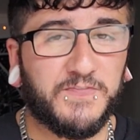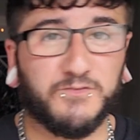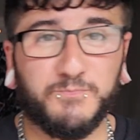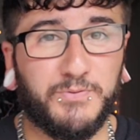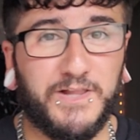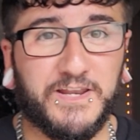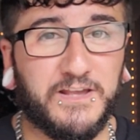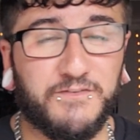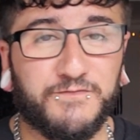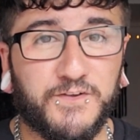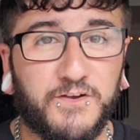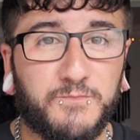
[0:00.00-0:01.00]
There was plenty
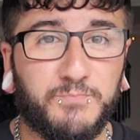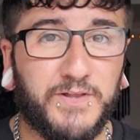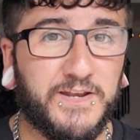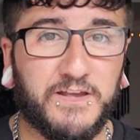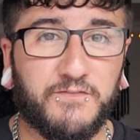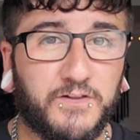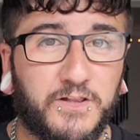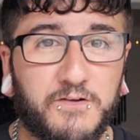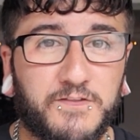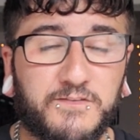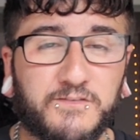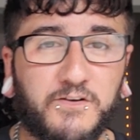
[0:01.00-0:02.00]
of food, plenty of
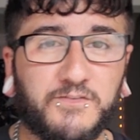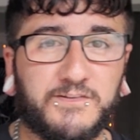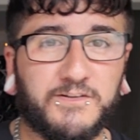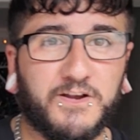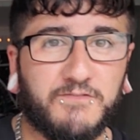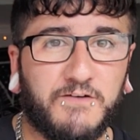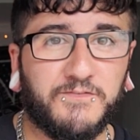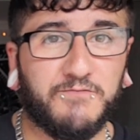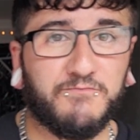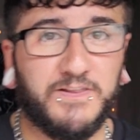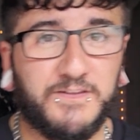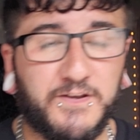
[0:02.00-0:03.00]
clothing stalls to look around.
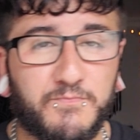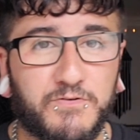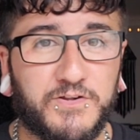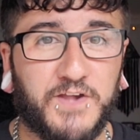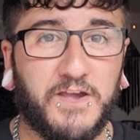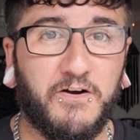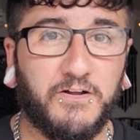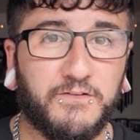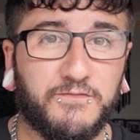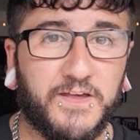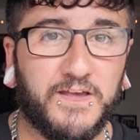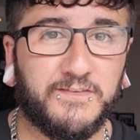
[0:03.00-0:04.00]
I really did appreciate
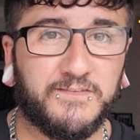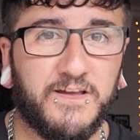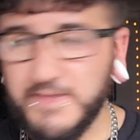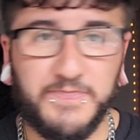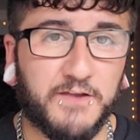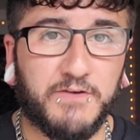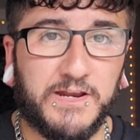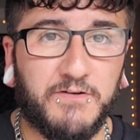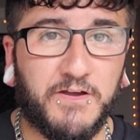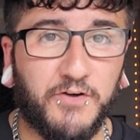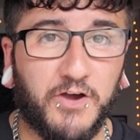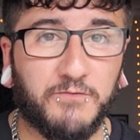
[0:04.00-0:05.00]
all of this. In the arena,
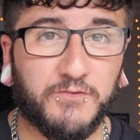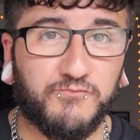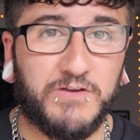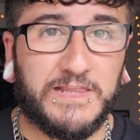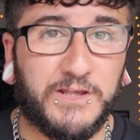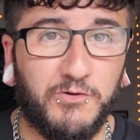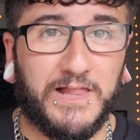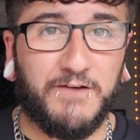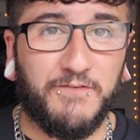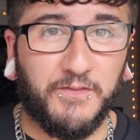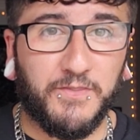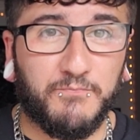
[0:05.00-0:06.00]
I thought it was really cool
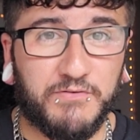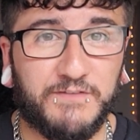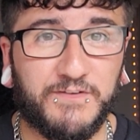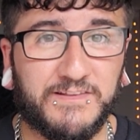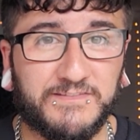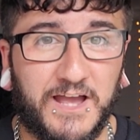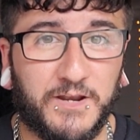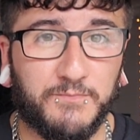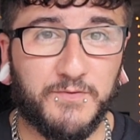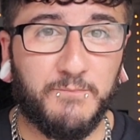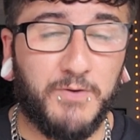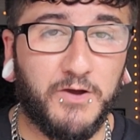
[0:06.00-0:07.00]
having all the previous
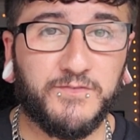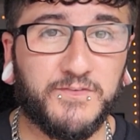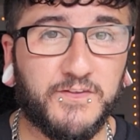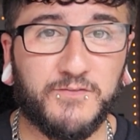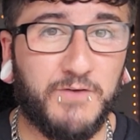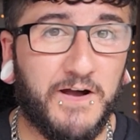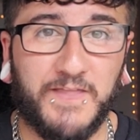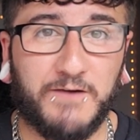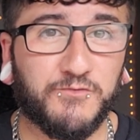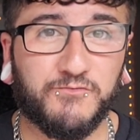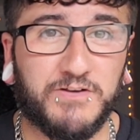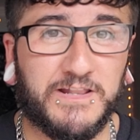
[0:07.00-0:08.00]
lineups on posters as well. That
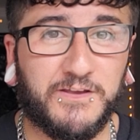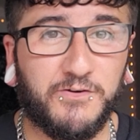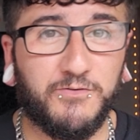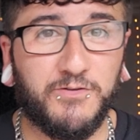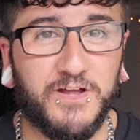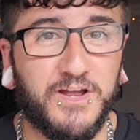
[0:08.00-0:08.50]
was really cool.